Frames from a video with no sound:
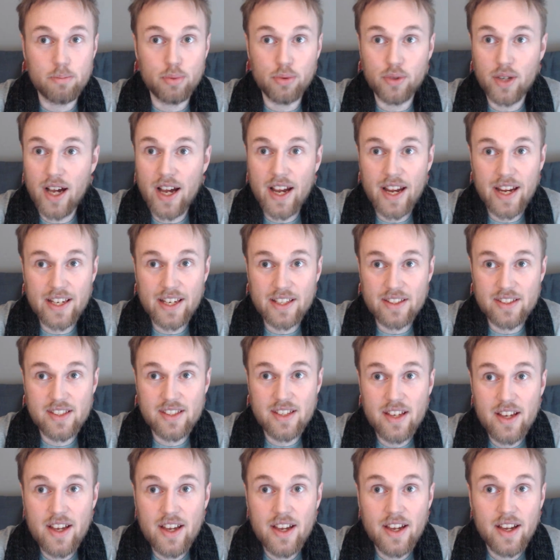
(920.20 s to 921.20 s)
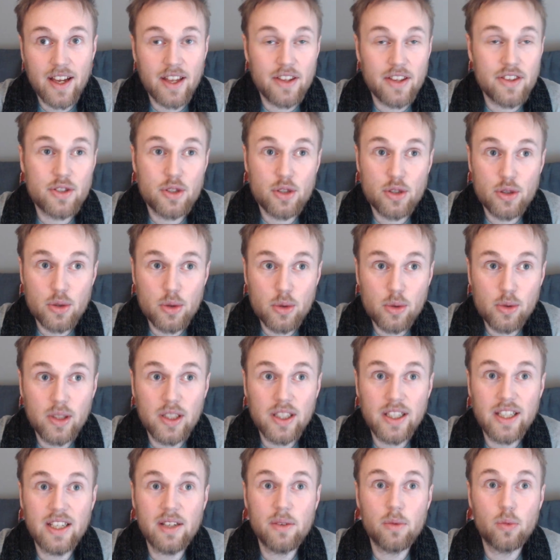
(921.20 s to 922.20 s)
bright, and
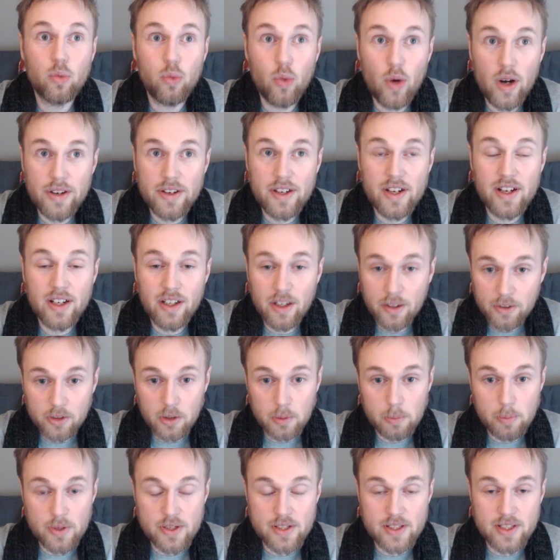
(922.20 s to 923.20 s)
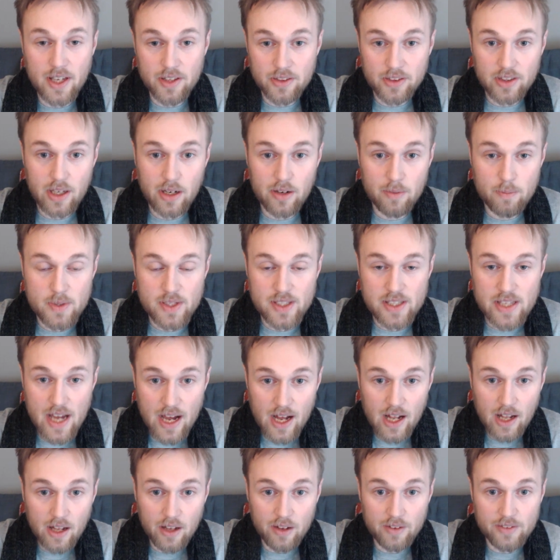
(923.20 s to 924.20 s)
truly one hundred percent
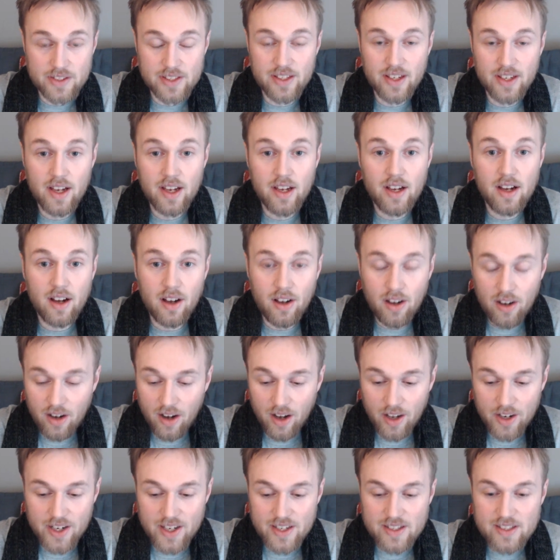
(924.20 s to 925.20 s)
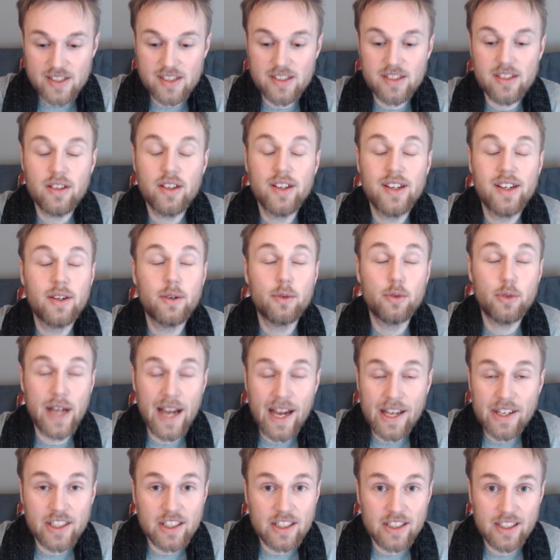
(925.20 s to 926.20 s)
themselves. Honest,
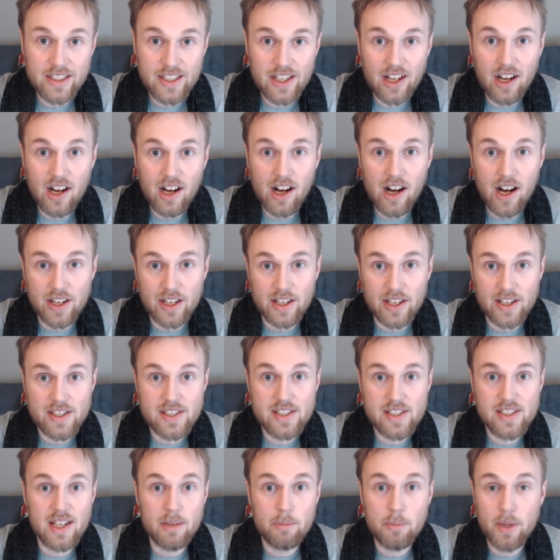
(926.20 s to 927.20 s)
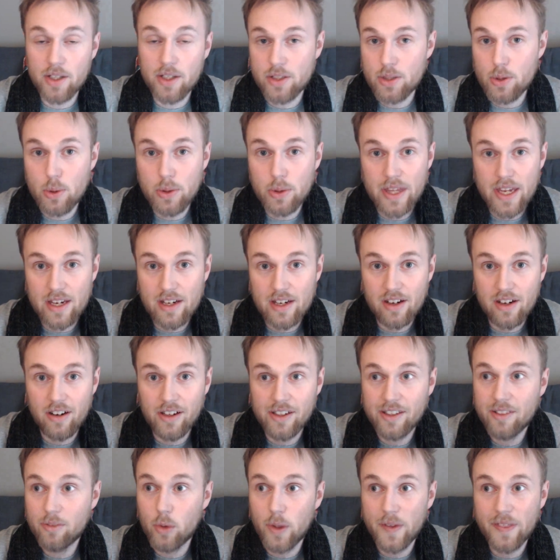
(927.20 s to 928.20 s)
radically honest about who they are
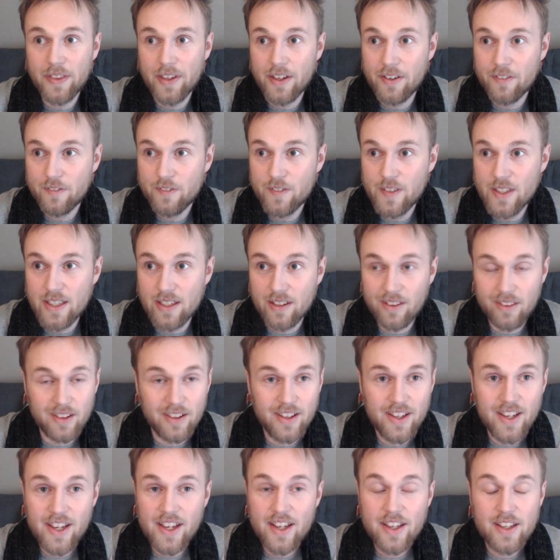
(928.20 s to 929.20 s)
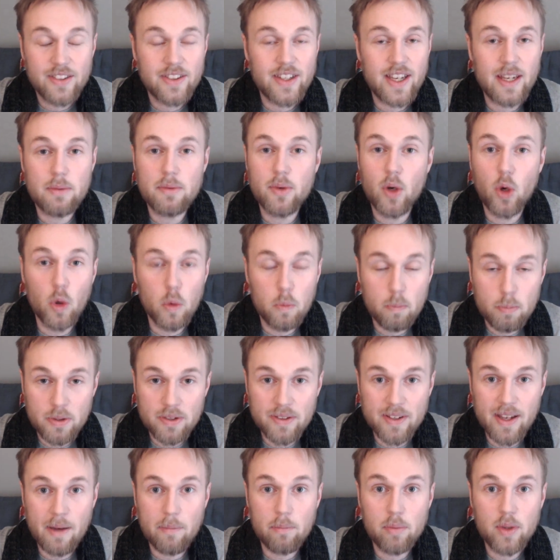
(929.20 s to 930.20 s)
and what they feel. They
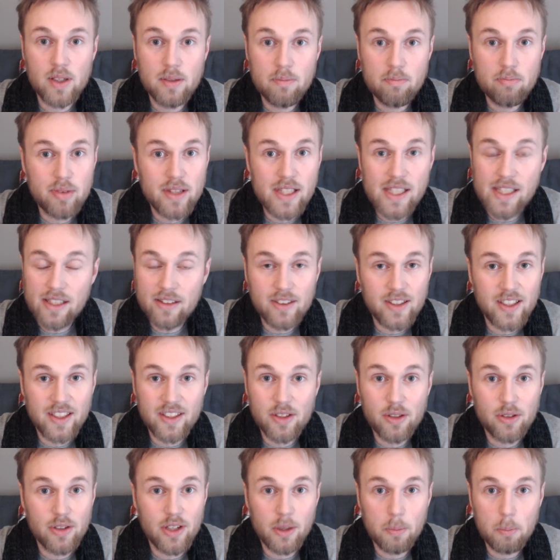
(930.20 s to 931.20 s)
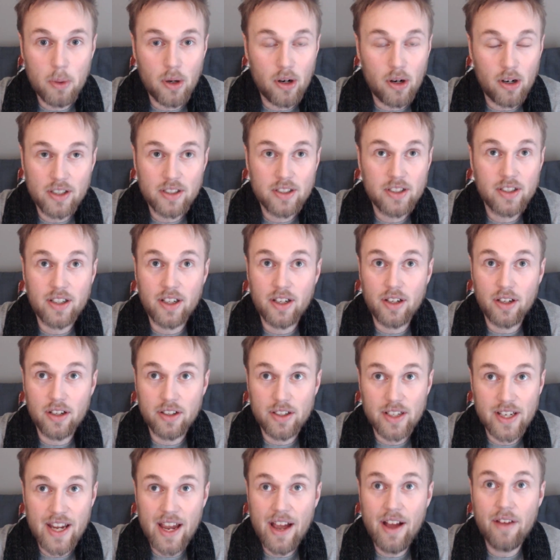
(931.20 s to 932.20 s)
open up completely to their partner.
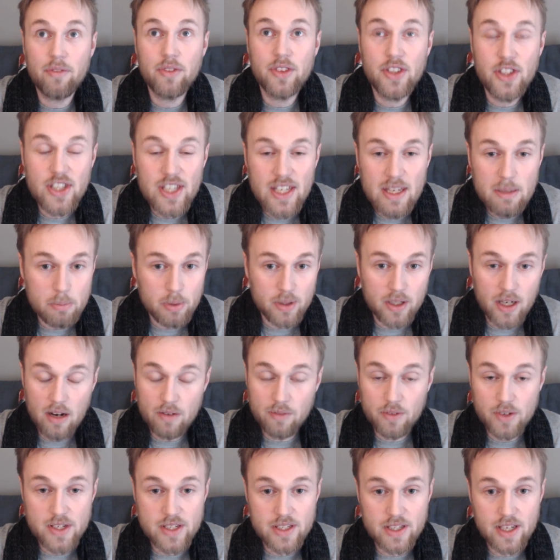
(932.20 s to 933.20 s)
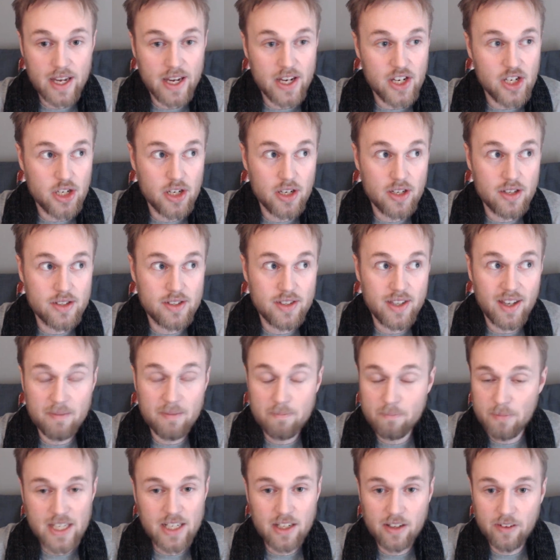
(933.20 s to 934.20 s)
They have deep conversations. They have
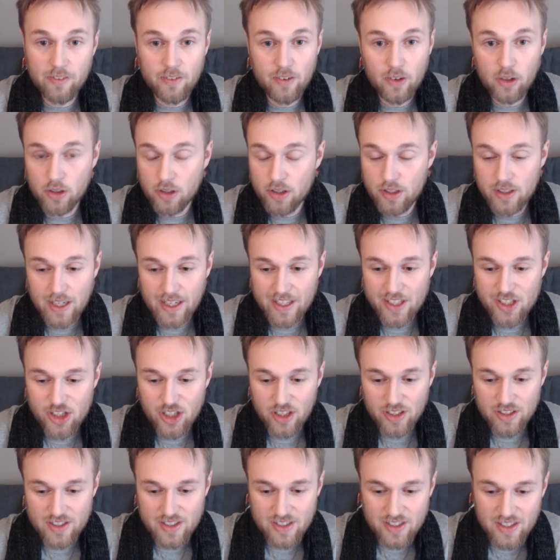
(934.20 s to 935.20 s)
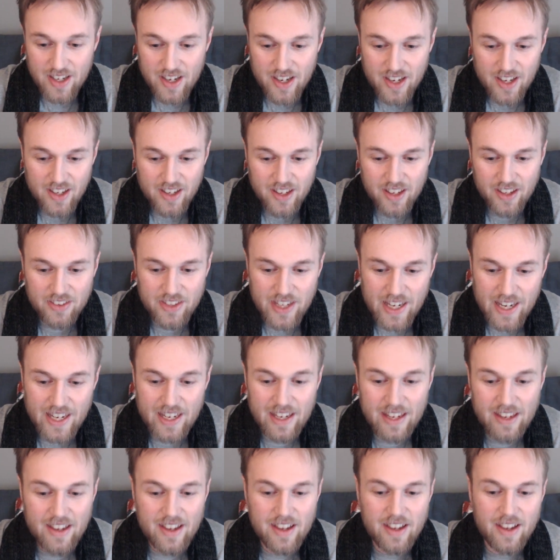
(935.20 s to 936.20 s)
meaningful connections.
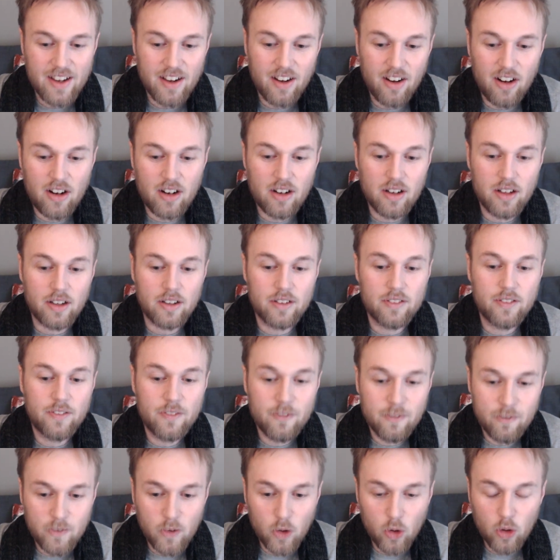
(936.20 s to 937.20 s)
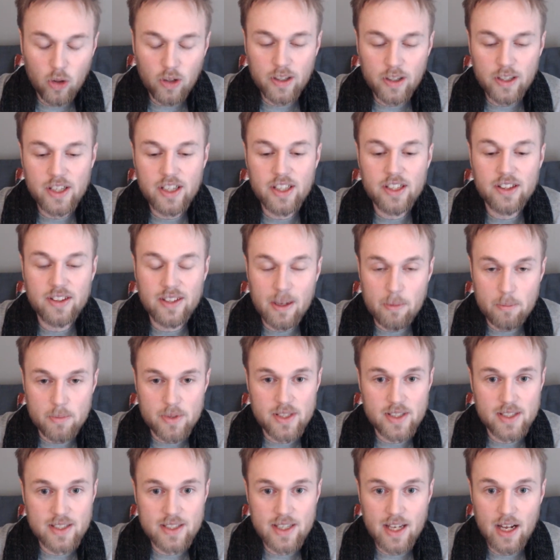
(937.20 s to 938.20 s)
They are fully
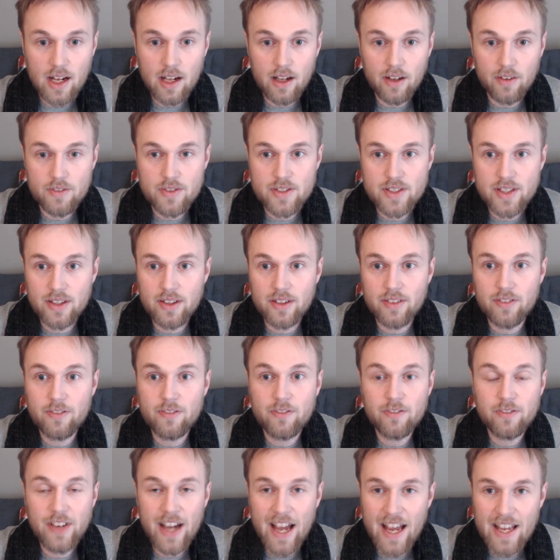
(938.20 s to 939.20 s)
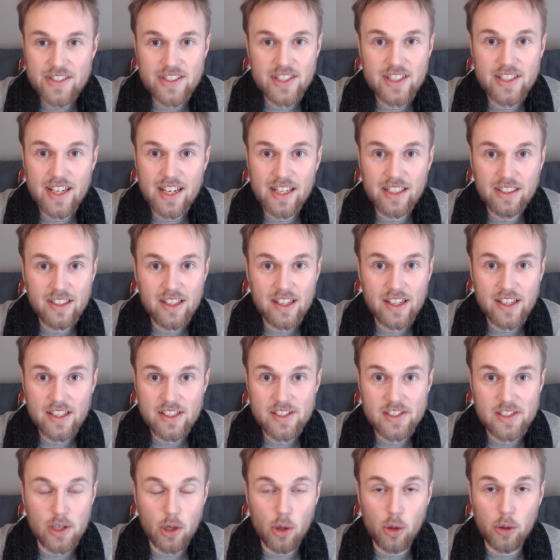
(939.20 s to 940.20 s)
themselves and fascinatingly
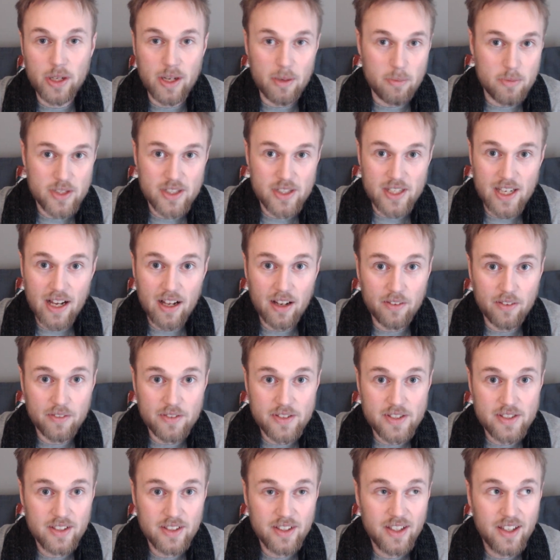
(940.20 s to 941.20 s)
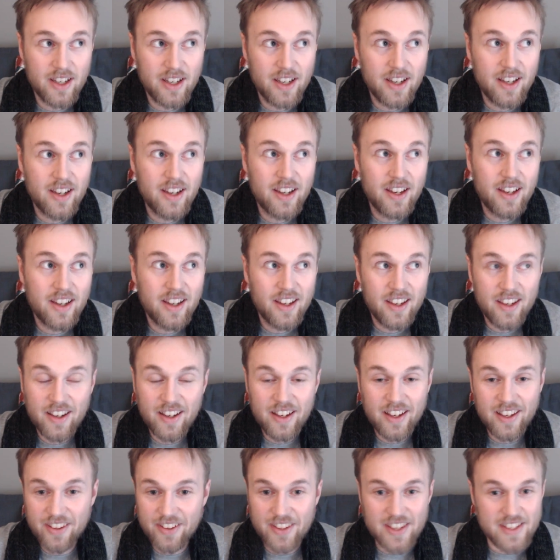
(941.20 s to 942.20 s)
so themselves.
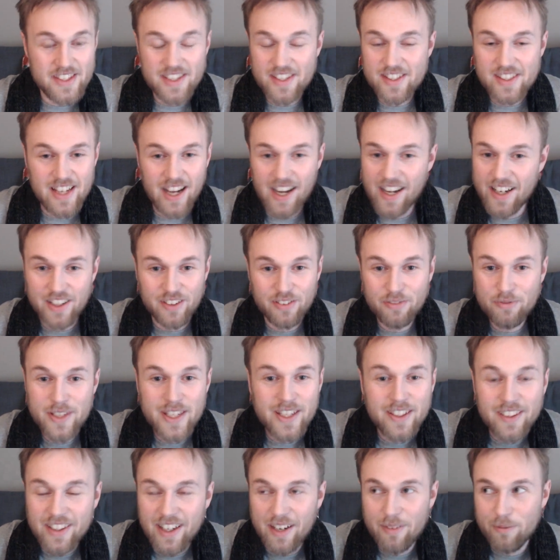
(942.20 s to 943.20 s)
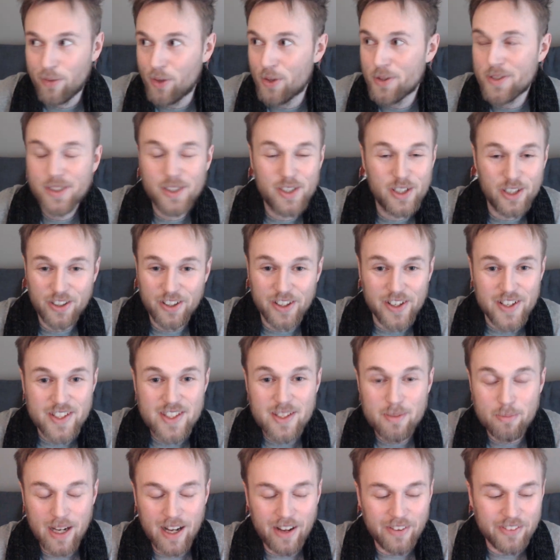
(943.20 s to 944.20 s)
And this is the I N F P that I'm most curious
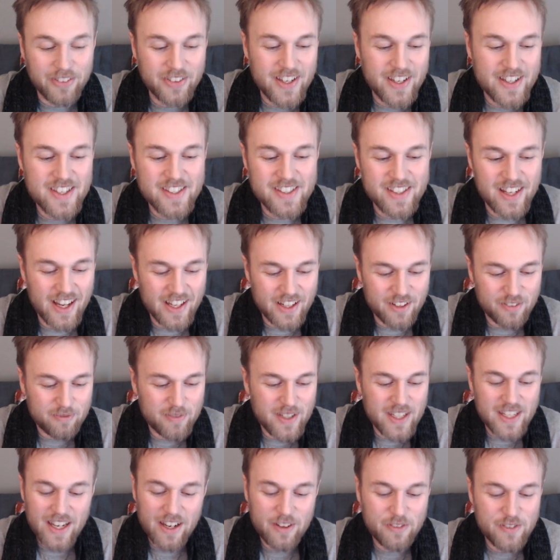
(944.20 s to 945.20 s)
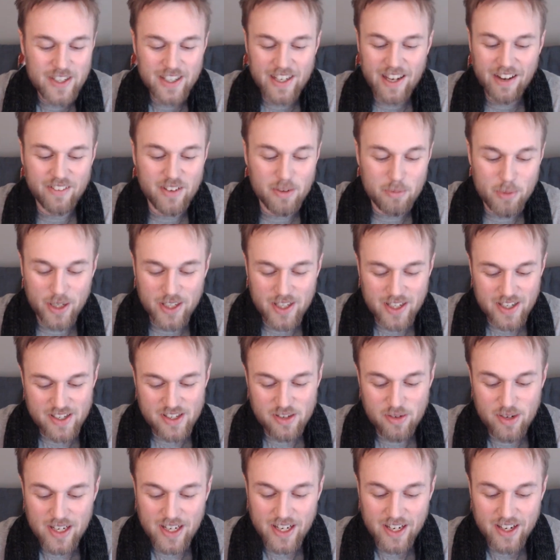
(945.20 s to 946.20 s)
about. This is the I N F P I think everybody
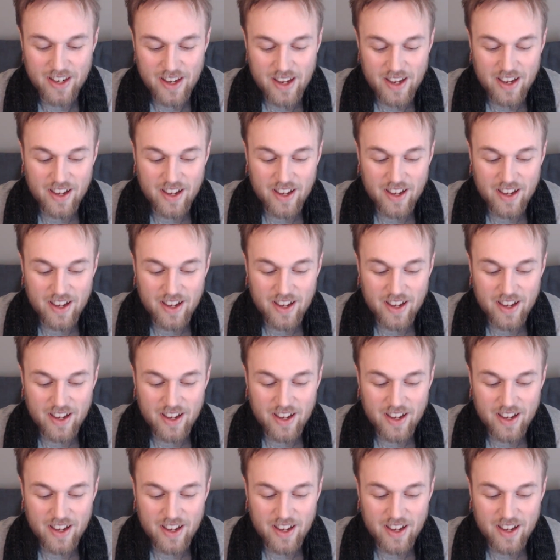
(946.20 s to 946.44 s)
is really